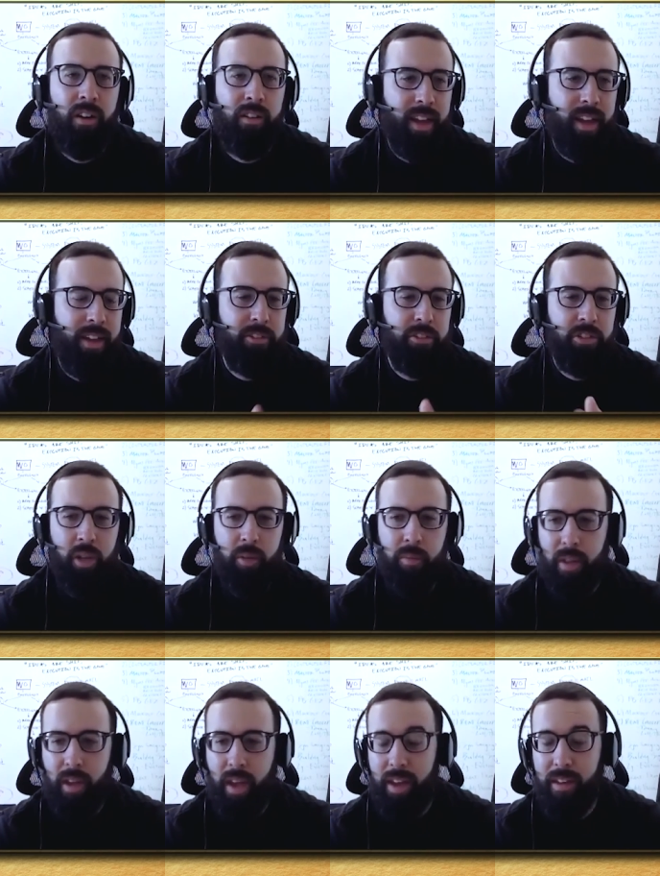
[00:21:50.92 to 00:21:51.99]
I have a Jeep.
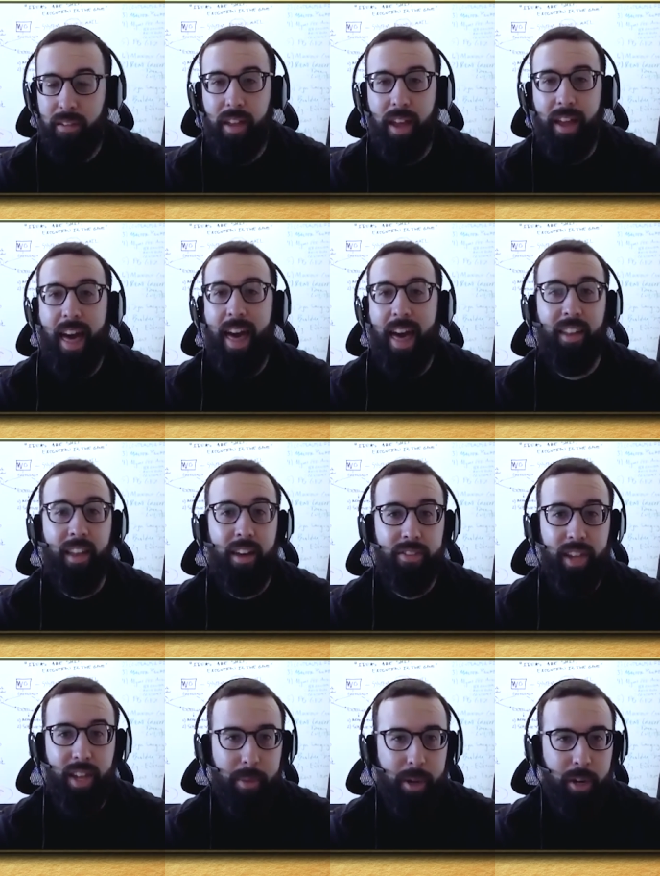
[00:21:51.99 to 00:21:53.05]
Hey, I love
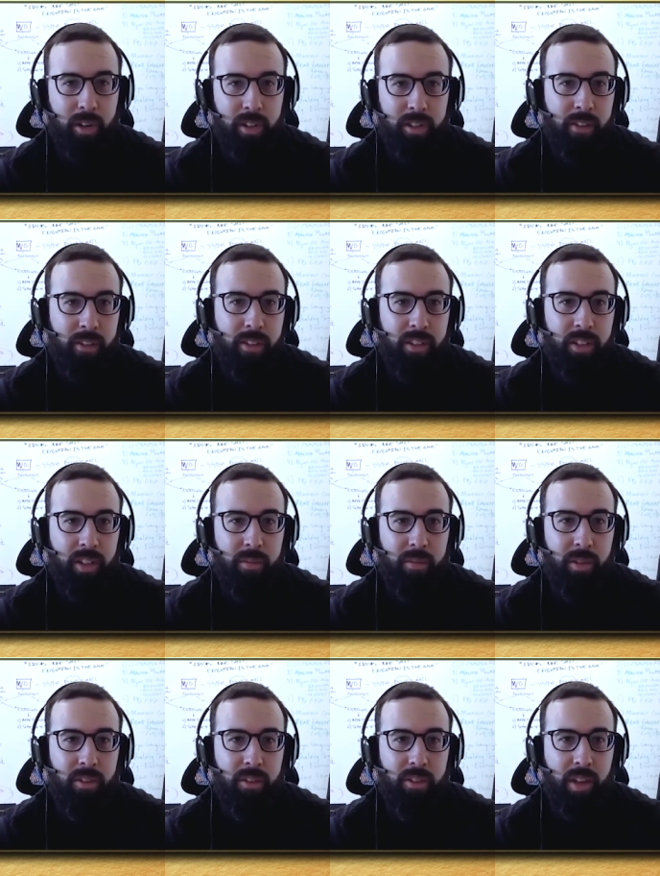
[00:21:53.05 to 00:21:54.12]
taking my doors off the Jeep
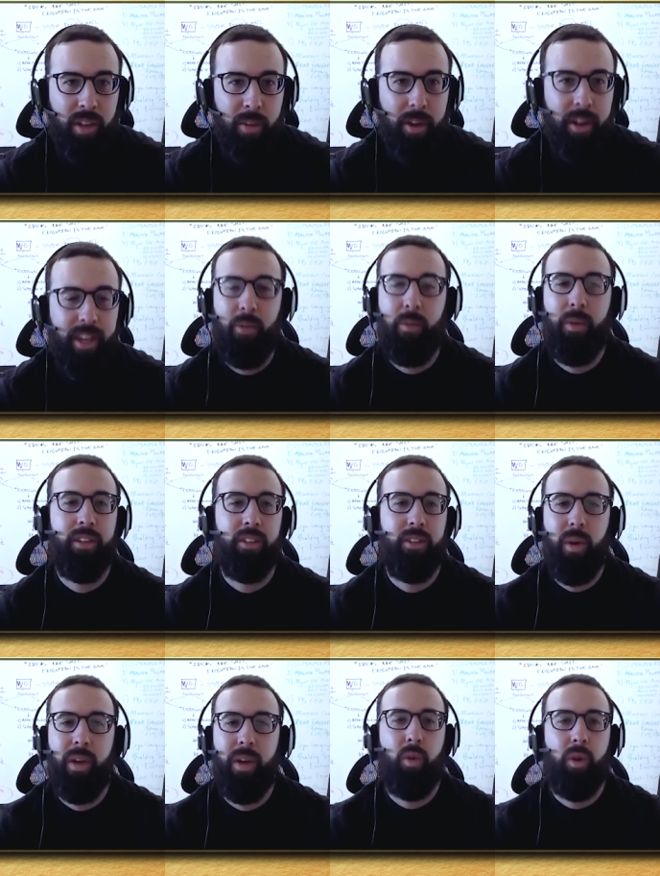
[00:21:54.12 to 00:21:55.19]
during the summer. I can't wait till the
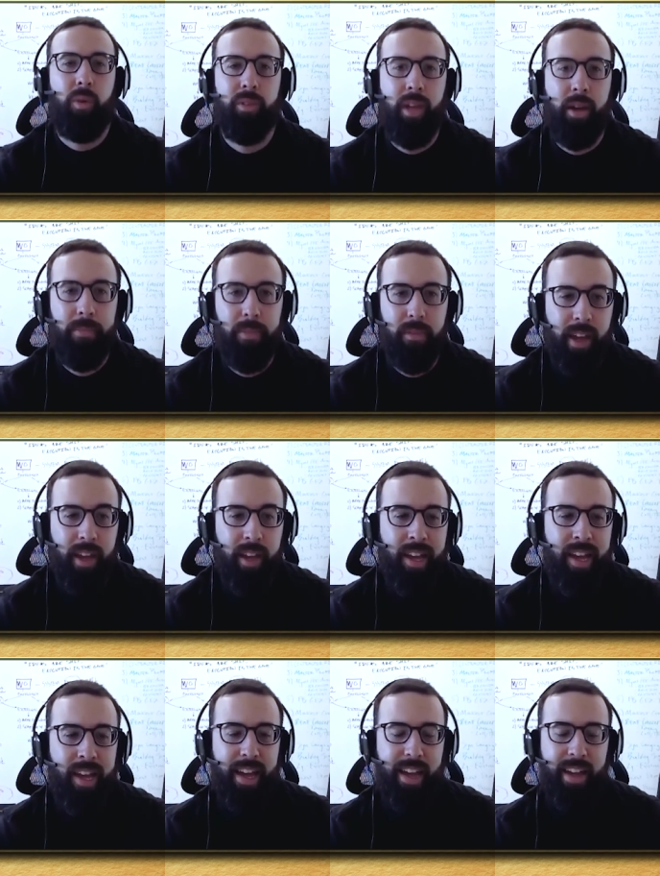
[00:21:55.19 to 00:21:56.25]
weather warms up. Like
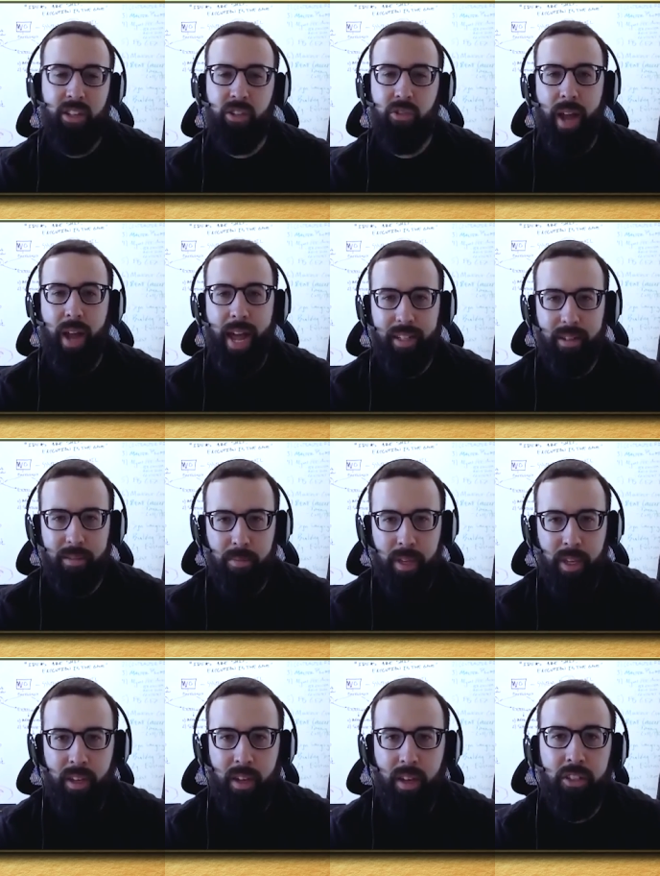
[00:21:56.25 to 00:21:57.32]
interact and
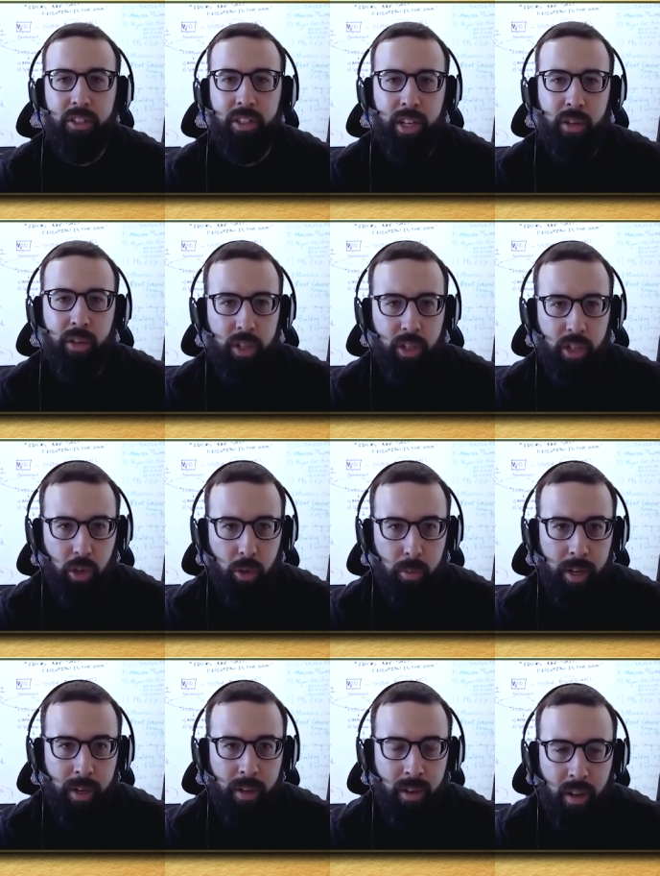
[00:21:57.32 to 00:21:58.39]
be a genuine
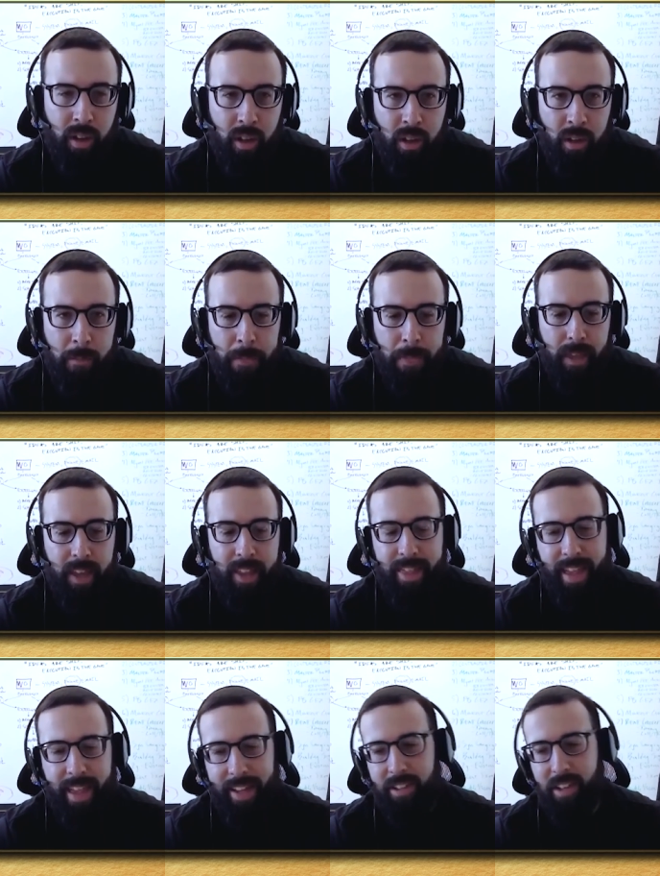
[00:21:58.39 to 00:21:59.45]
human.
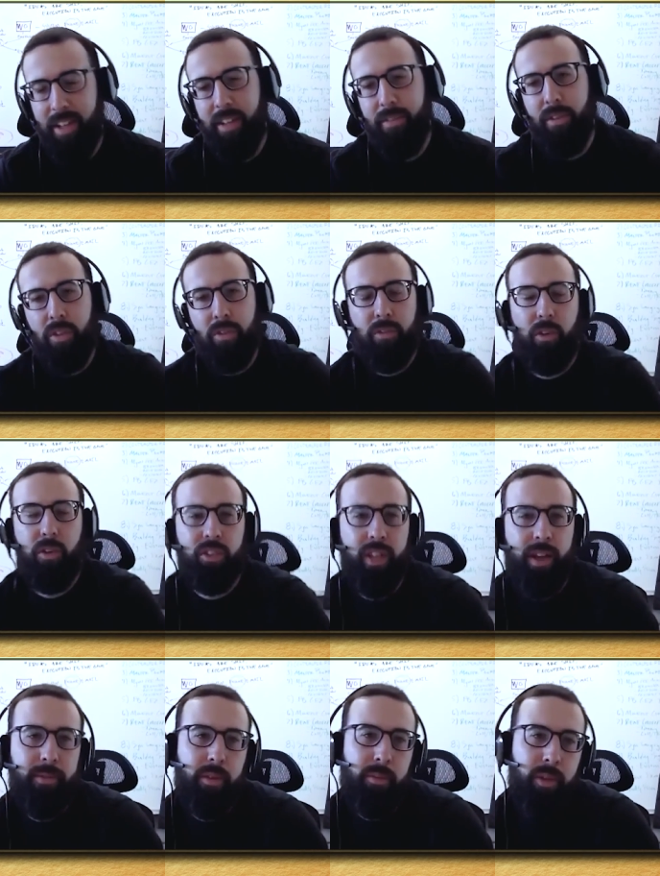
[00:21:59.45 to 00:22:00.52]
And that's going to give you the first
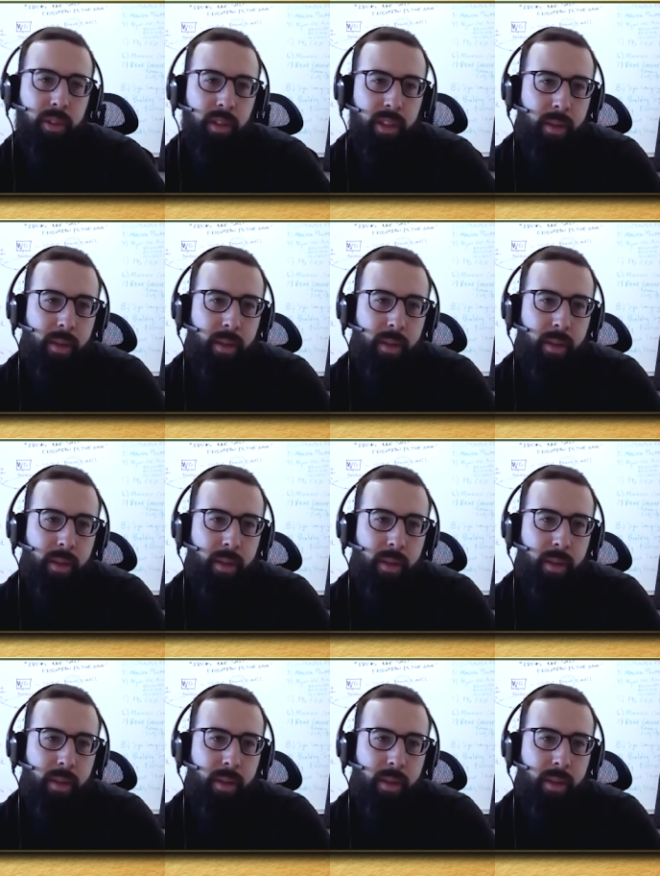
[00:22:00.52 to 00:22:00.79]
step to building that